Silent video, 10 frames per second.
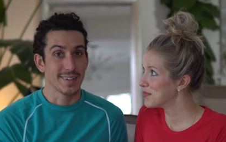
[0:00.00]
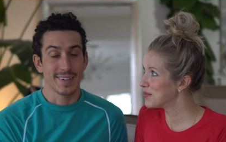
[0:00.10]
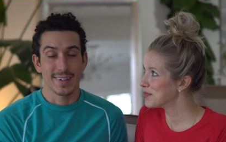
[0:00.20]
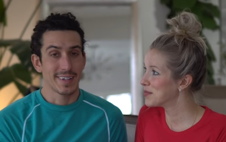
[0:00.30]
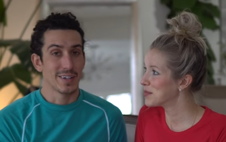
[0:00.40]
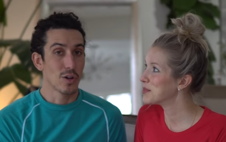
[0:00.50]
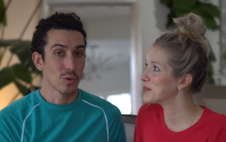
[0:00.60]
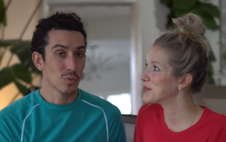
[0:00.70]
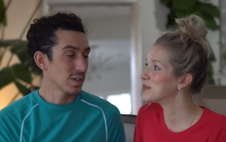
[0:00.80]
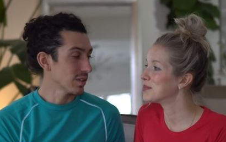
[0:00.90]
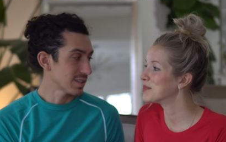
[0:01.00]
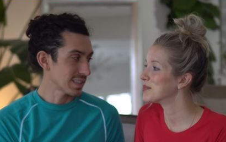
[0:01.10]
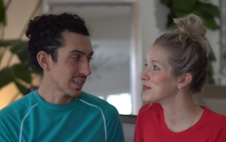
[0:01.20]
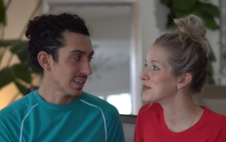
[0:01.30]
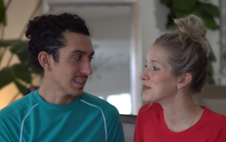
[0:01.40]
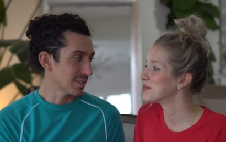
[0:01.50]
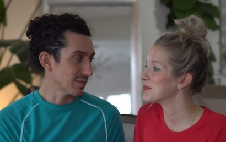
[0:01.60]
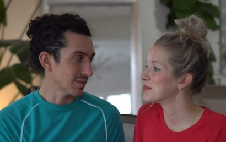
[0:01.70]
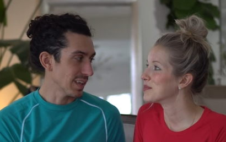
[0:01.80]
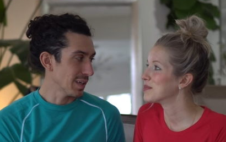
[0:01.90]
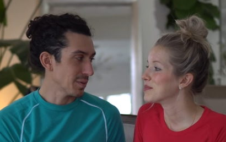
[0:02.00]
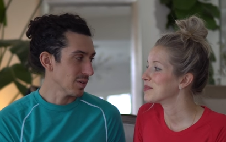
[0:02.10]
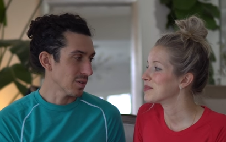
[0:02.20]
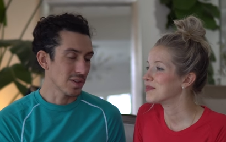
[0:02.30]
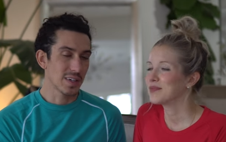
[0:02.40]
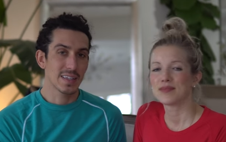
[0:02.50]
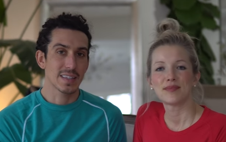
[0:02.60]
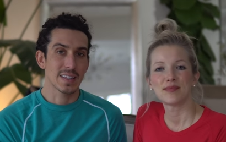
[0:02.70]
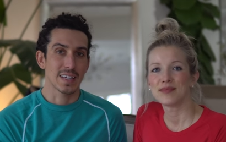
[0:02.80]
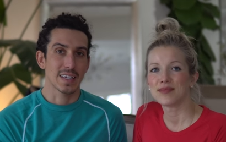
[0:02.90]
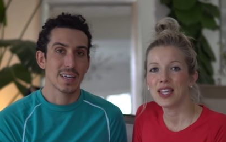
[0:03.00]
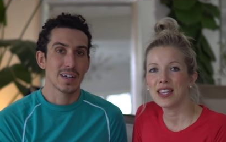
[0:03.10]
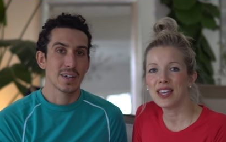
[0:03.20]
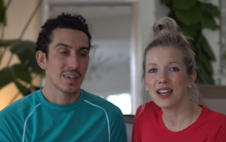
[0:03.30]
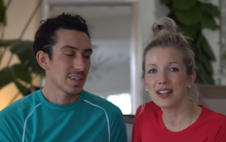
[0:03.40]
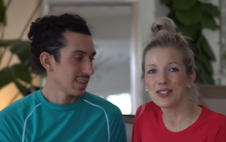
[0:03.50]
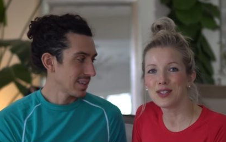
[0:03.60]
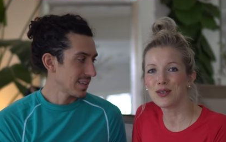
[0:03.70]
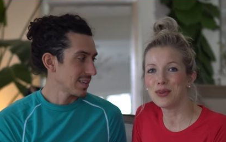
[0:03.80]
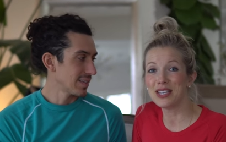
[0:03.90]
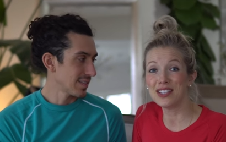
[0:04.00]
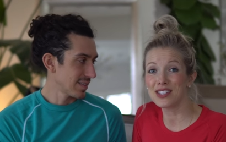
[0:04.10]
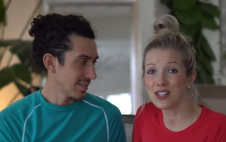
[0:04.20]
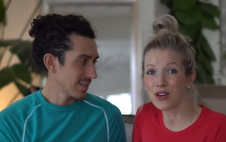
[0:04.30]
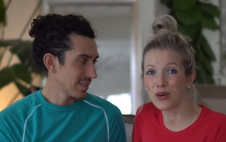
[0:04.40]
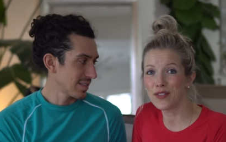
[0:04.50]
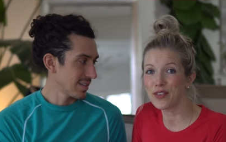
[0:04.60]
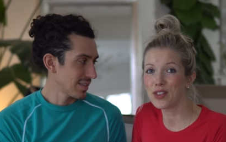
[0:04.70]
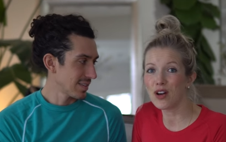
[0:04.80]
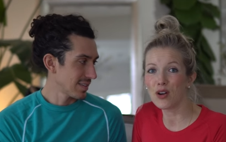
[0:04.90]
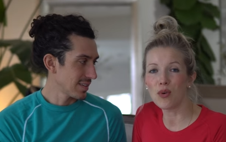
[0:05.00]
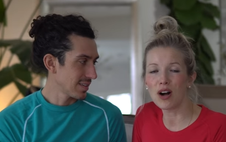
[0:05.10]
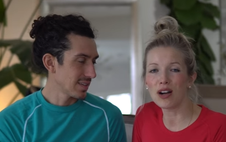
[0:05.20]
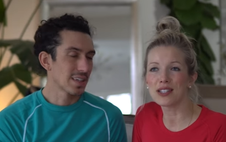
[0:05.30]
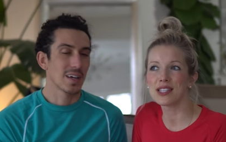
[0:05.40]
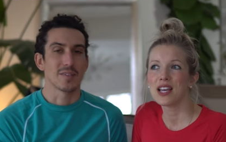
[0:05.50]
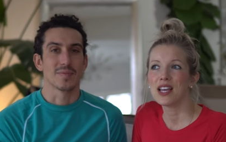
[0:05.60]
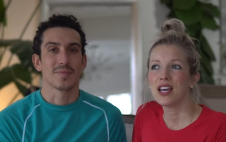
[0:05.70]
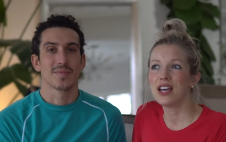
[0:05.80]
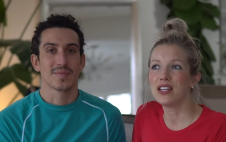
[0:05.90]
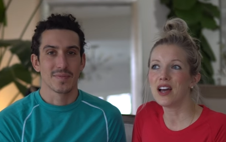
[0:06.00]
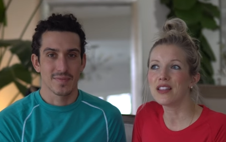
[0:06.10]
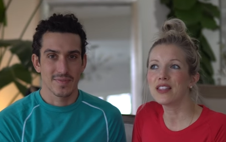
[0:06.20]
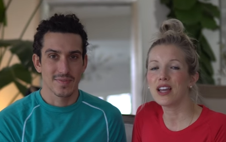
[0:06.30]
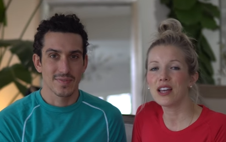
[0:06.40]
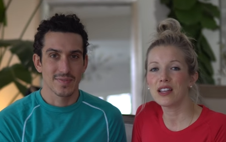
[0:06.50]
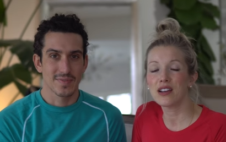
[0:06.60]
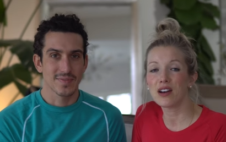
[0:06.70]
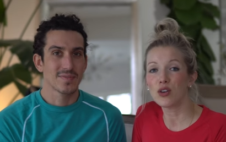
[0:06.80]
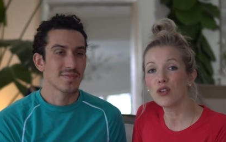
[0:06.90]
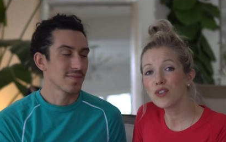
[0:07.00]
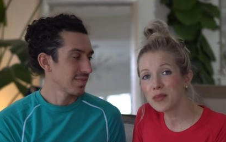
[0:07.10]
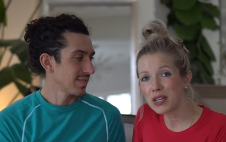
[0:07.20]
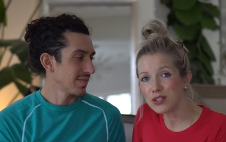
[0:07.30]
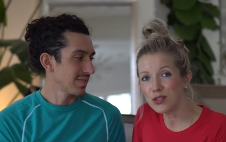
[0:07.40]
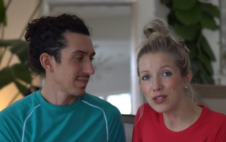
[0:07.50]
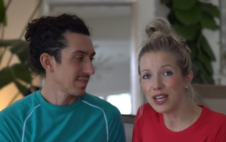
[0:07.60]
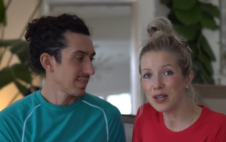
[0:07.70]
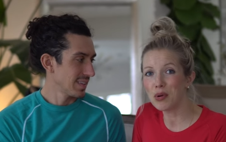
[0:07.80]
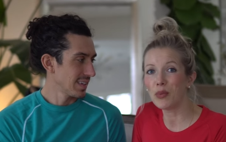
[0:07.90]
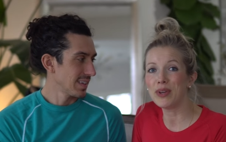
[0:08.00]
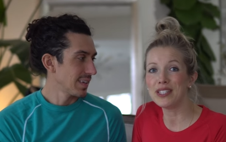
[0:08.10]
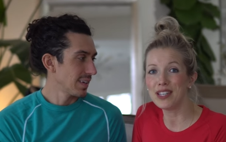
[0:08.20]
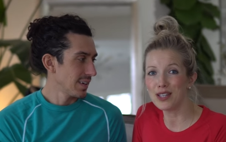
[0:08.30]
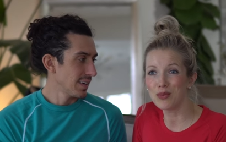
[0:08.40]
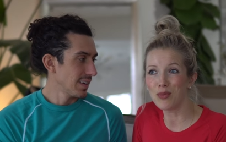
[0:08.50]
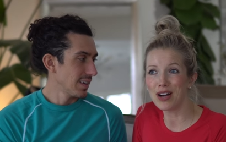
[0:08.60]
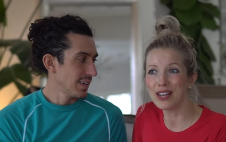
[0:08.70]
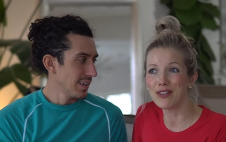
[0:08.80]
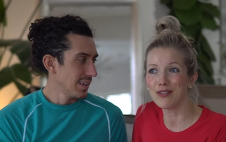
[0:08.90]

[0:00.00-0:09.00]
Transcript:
Speaker 1: and no real signs of labor or anything.
Speaker 2: Yeah, so we did start going for long walks. Yeah. And not that I had gone over my due date, but we did want